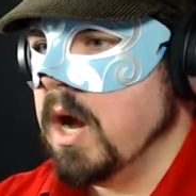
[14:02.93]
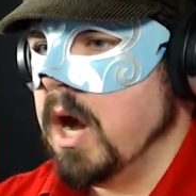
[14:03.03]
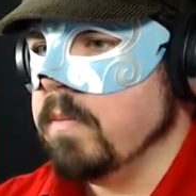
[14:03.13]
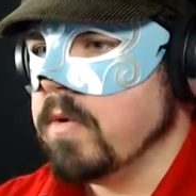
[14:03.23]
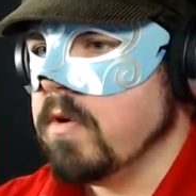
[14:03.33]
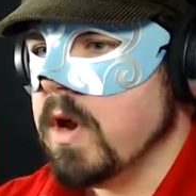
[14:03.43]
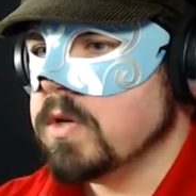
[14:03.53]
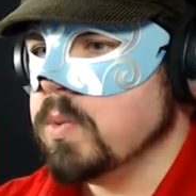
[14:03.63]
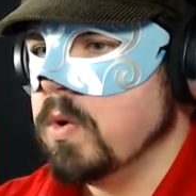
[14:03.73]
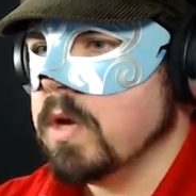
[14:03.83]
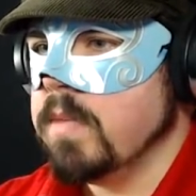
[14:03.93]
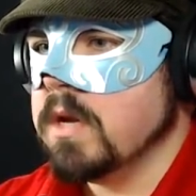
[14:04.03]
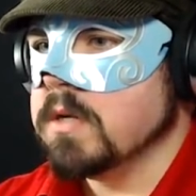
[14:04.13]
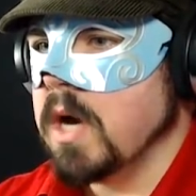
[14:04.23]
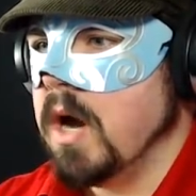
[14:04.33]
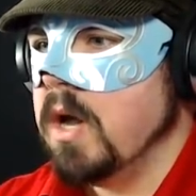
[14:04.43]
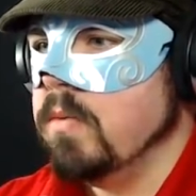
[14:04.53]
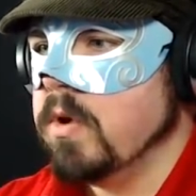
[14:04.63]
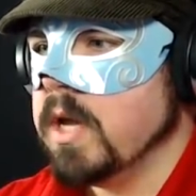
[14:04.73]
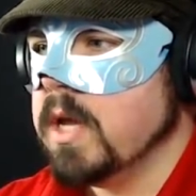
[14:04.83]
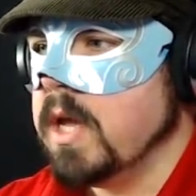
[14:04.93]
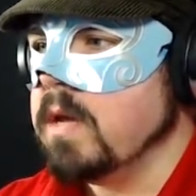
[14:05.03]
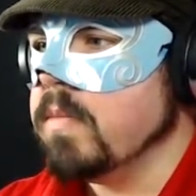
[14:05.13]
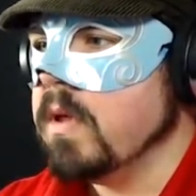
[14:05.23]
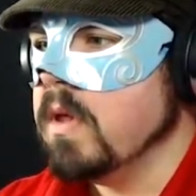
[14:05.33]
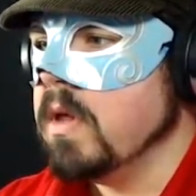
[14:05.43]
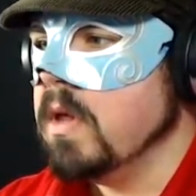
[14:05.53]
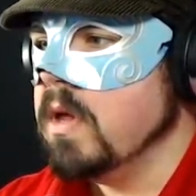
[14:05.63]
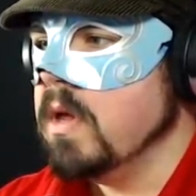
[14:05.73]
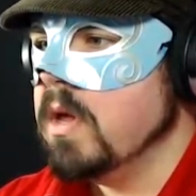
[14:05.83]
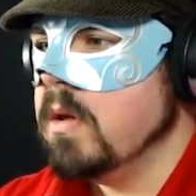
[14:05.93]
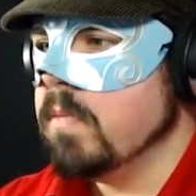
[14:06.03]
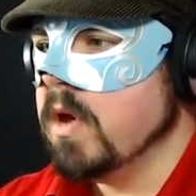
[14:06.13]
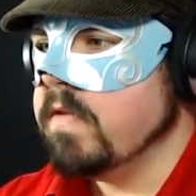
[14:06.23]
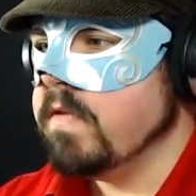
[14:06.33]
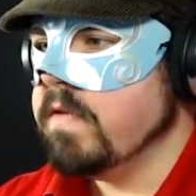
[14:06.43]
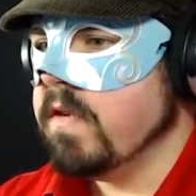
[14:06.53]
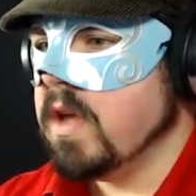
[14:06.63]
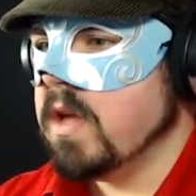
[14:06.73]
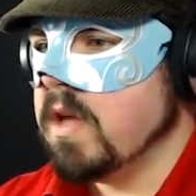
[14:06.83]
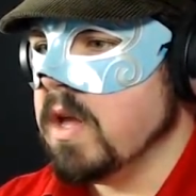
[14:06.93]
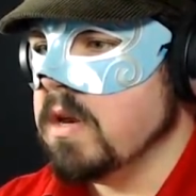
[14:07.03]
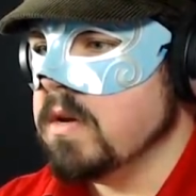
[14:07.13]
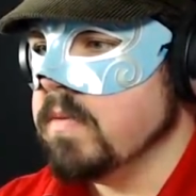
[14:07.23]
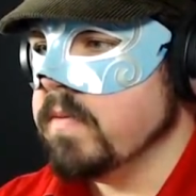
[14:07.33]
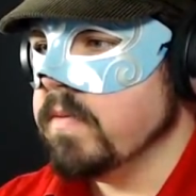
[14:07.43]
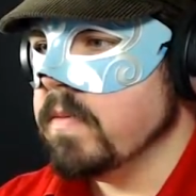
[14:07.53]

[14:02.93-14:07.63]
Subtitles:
I'm crouch walking because I want to keep my frickin'...